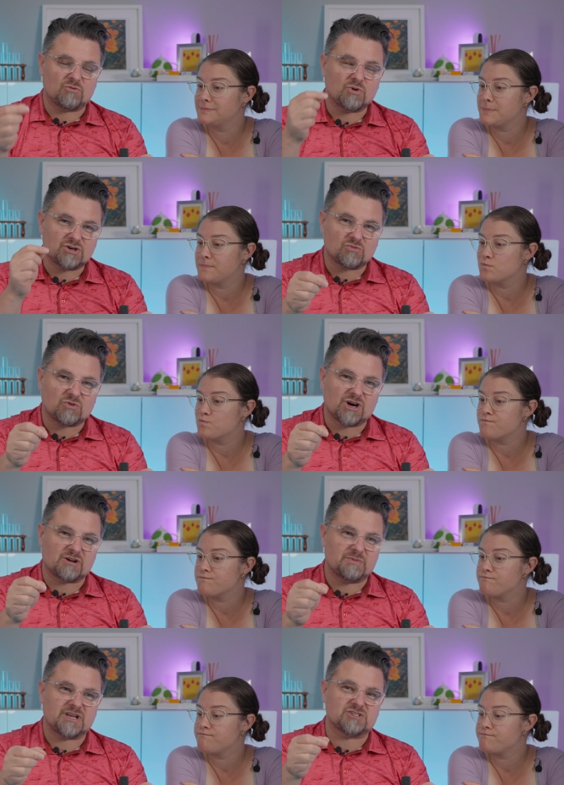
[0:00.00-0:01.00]
Speaker 1: wouldn't
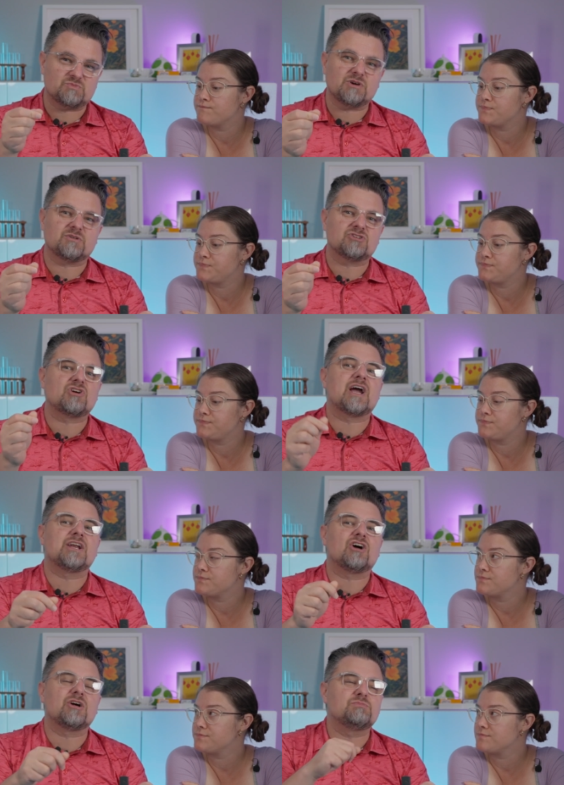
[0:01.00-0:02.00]
work because we were trying
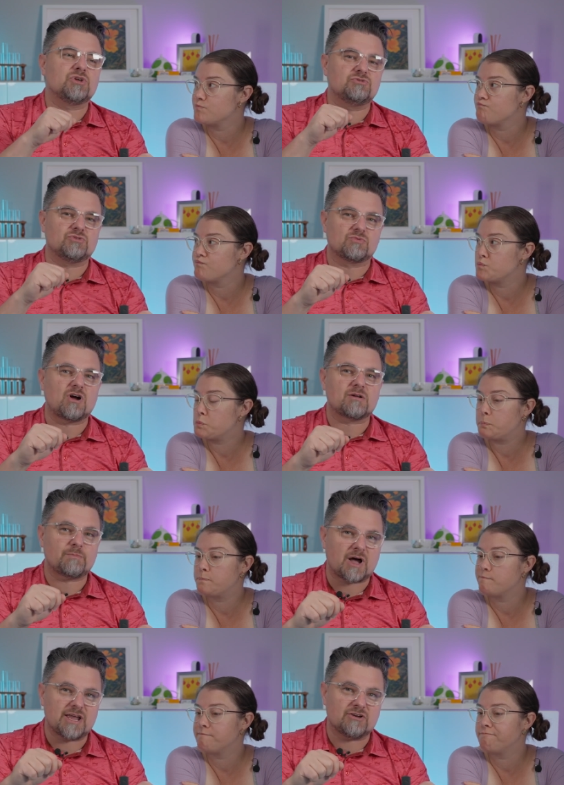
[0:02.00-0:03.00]
to upload the wrong
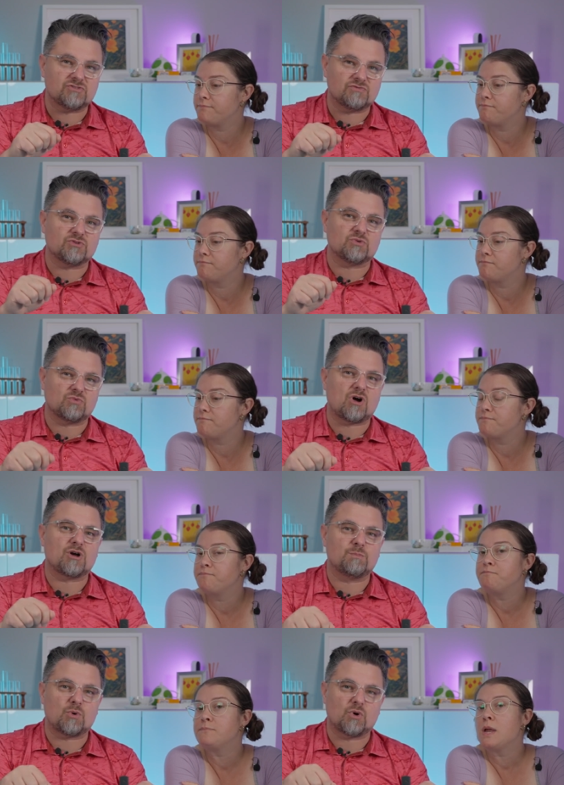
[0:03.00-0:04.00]
BIOS for the
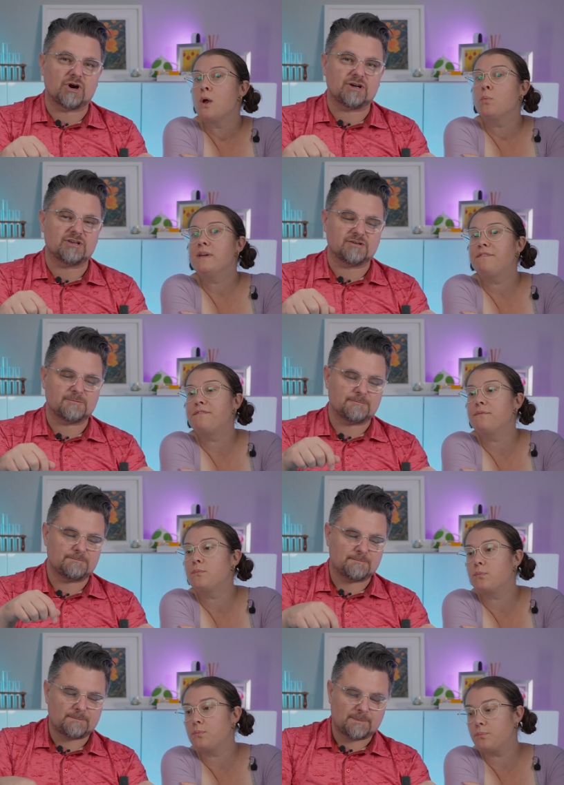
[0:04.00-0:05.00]
wrong board.
Speaker 2: We've,
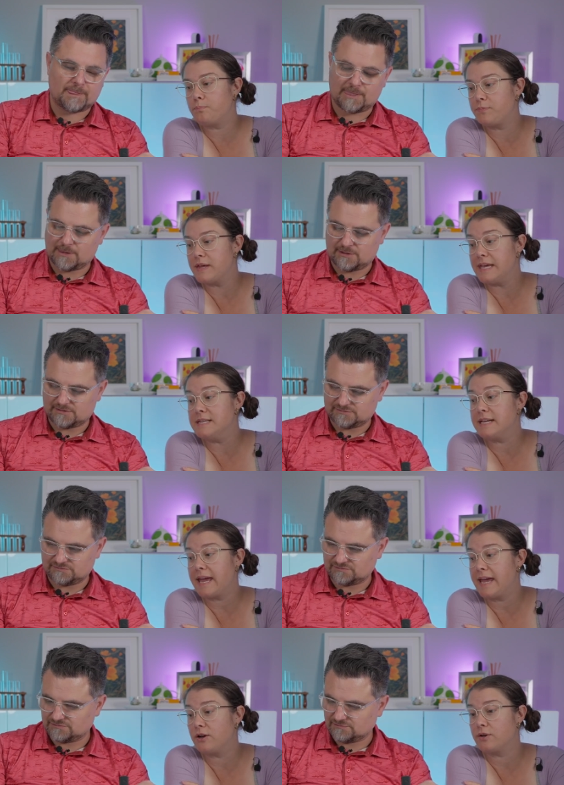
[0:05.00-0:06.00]
the
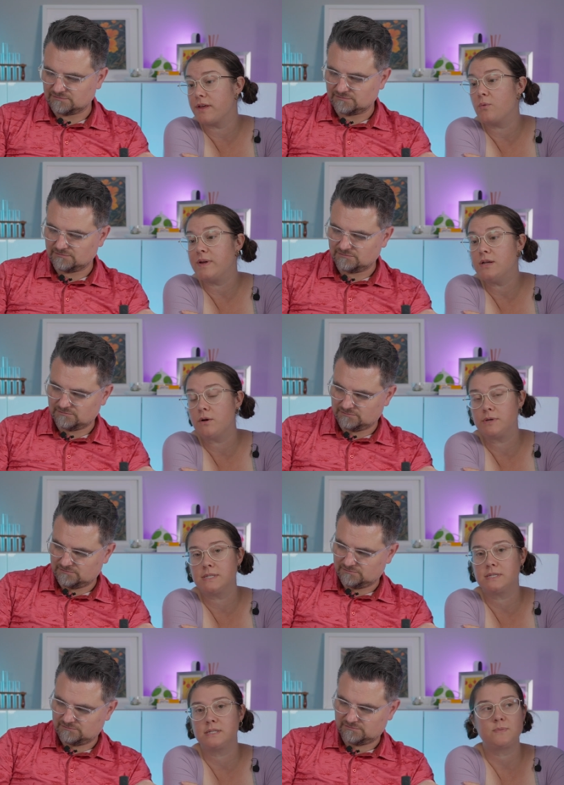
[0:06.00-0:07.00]
indicator that we
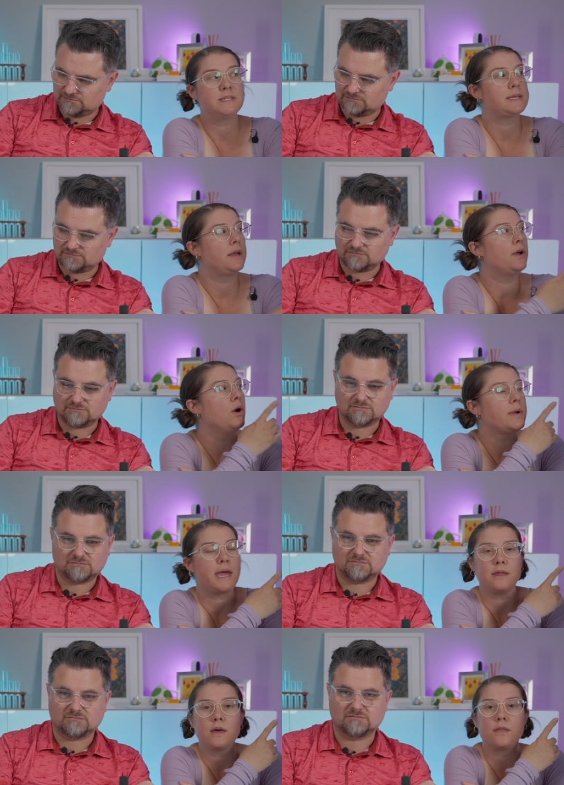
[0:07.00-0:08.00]
noticed is we said,
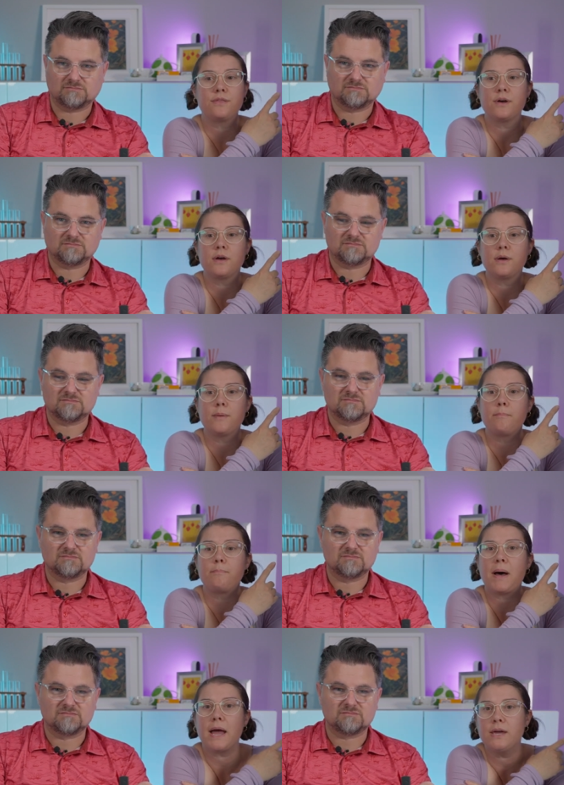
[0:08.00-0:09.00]
okay, the
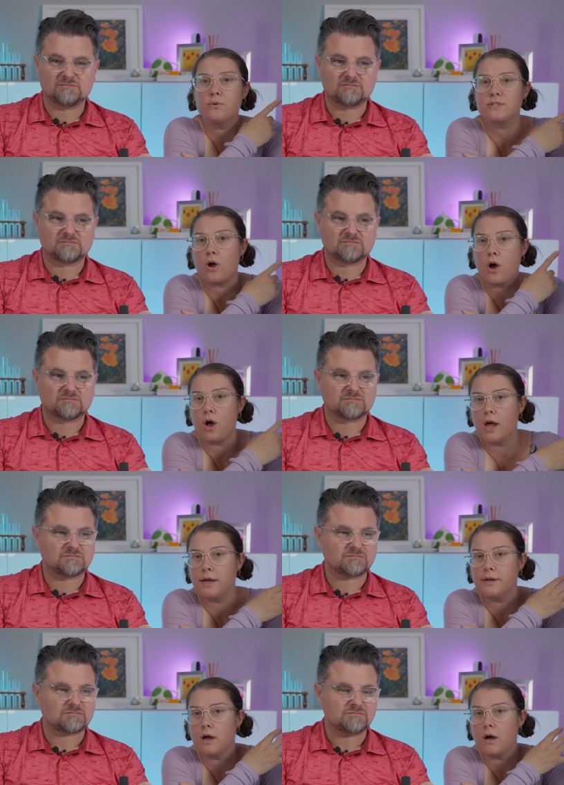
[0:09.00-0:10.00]
BIOS
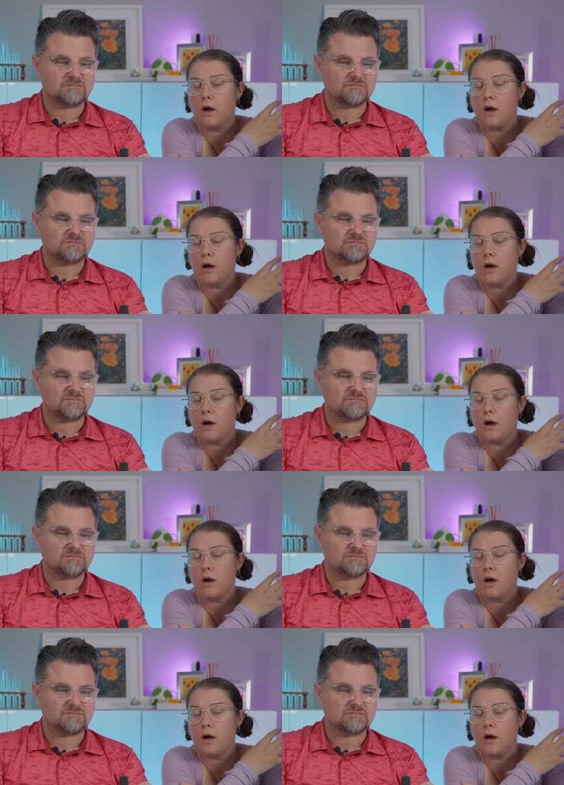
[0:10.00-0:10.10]
on